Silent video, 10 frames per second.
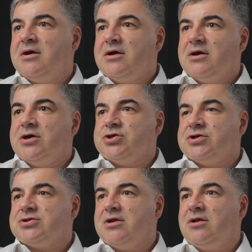
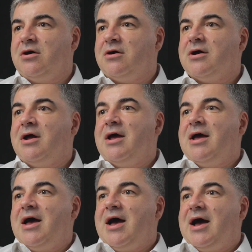Zheng Long,
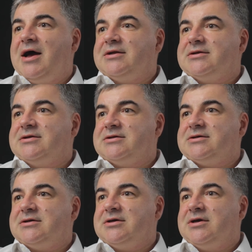and
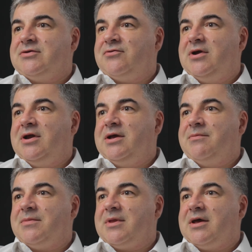it
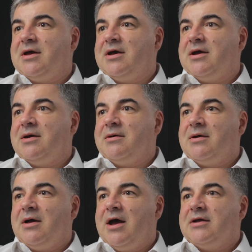really
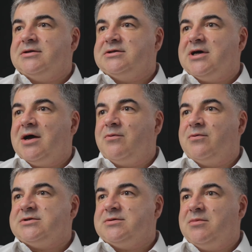ended up
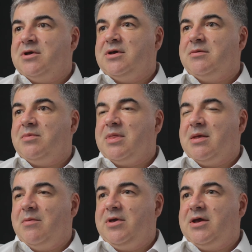with me
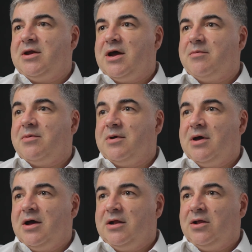picking up
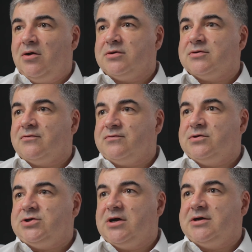a lot of
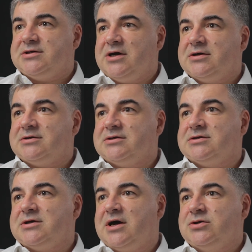Chinese art,
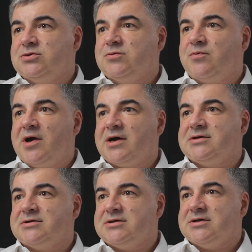and I do
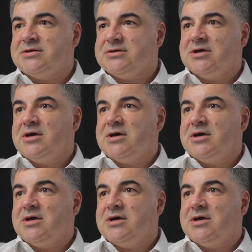practice it,